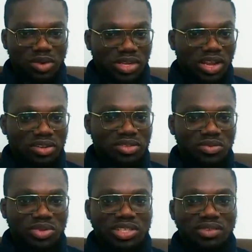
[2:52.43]
regardless of the
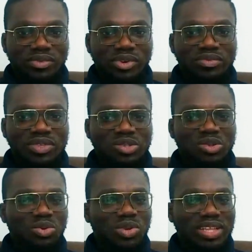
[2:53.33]
risk involved, is
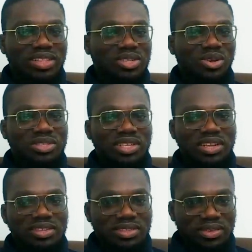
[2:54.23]
create these
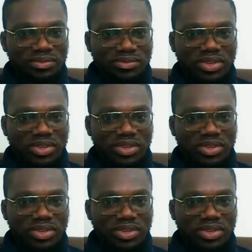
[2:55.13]
alternative